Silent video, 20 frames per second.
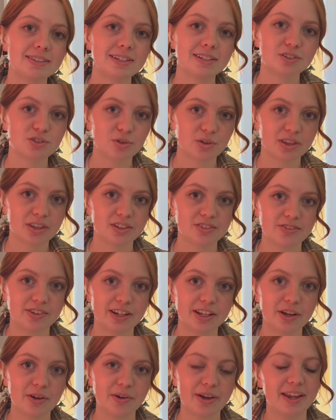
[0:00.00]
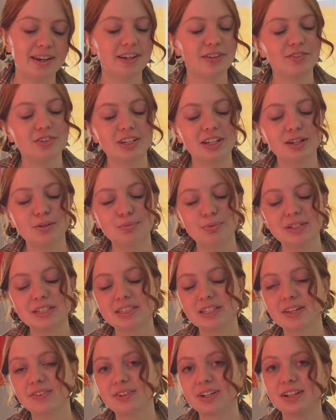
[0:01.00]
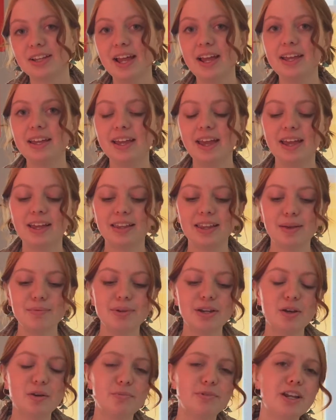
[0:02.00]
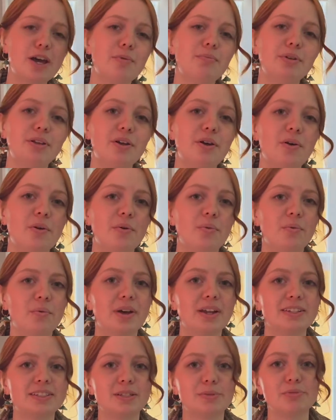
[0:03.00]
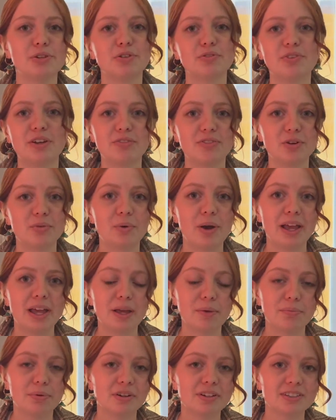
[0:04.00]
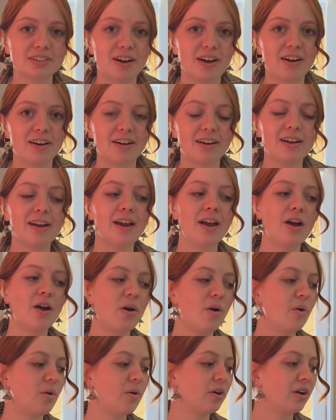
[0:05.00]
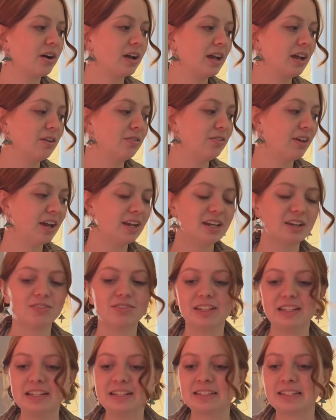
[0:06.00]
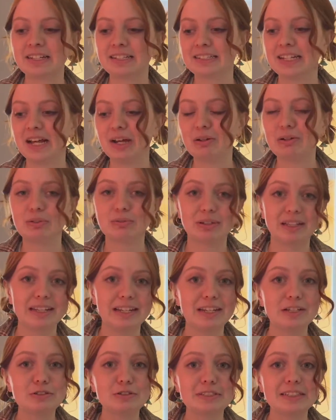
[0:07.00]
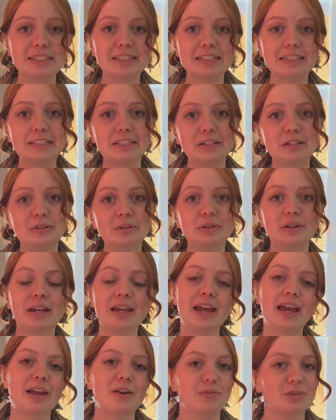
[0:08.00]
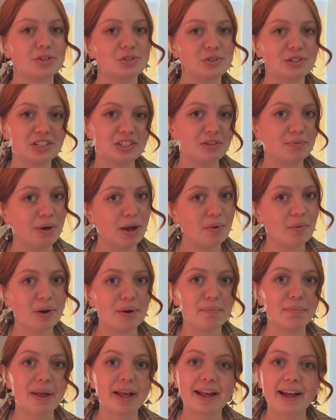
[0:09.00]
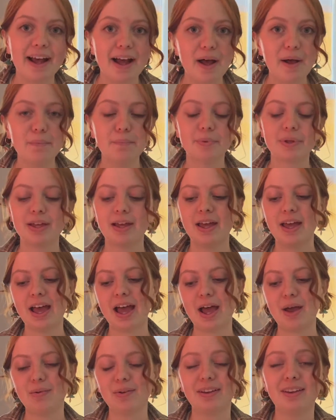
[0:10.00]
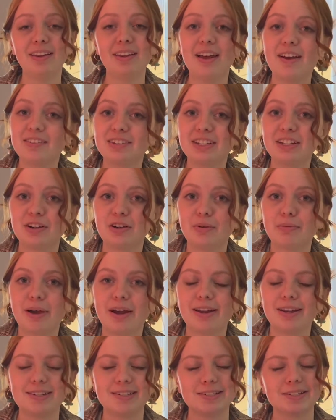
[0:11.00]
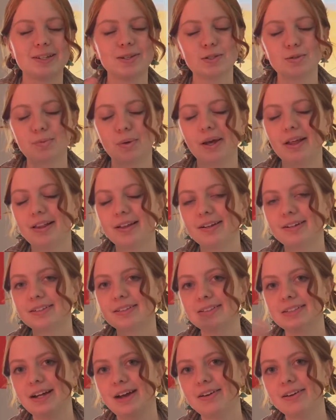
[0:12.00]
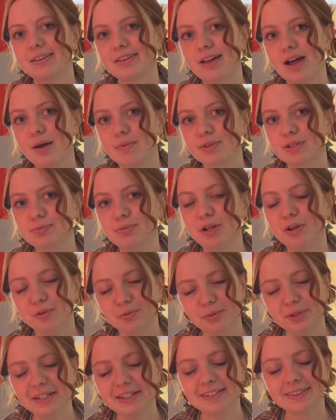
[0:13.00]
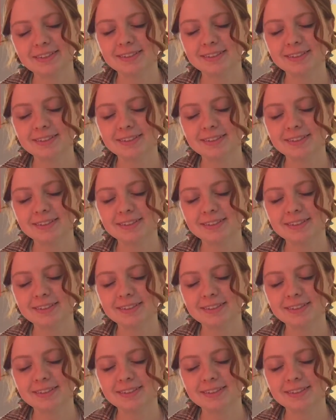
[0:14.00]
enjoyed this video, and if you did, please give it a like and let me know down below what some of your favorite YA books are, or if any of these sound really interesting to you and which ones you might want to pick up. I would love to hear about it, just no spoilers down in the comments below, please.